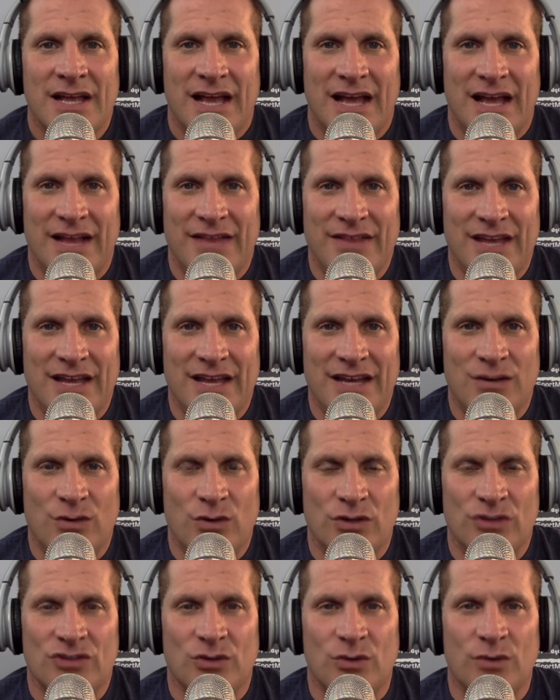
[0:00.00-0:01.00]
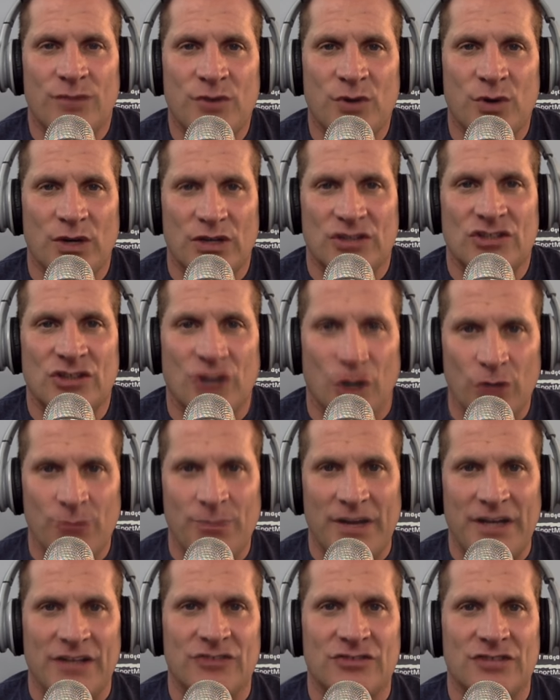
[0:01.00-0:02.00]
And then also, of course,
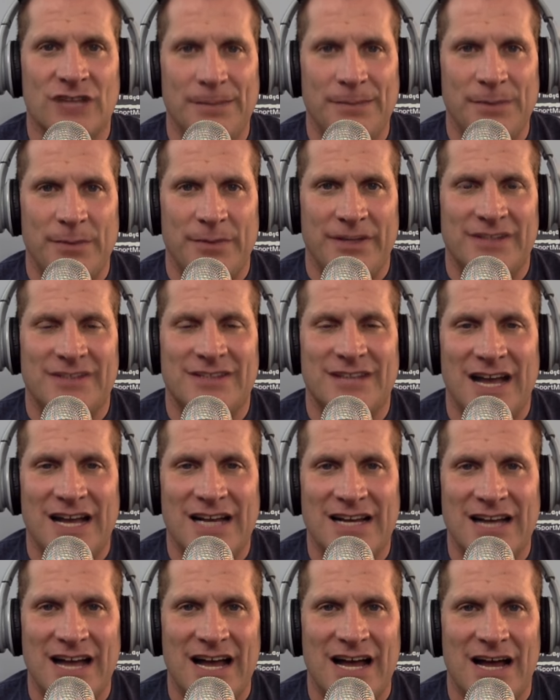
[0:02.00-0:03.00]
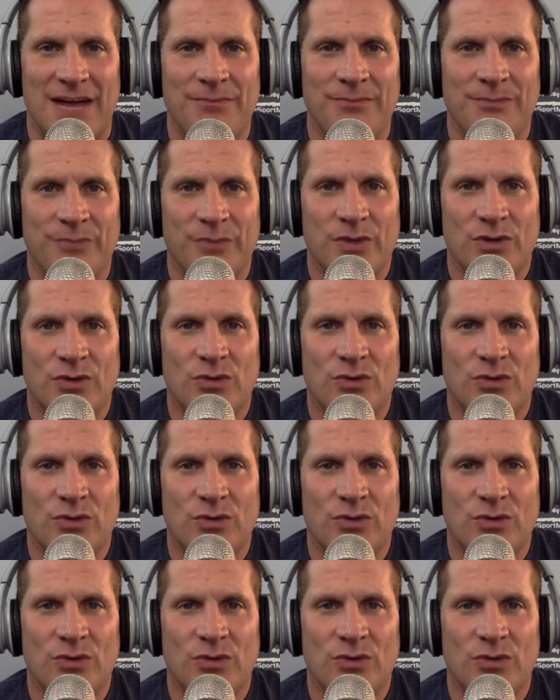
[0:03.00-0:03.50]
goldmedalsupplements.com,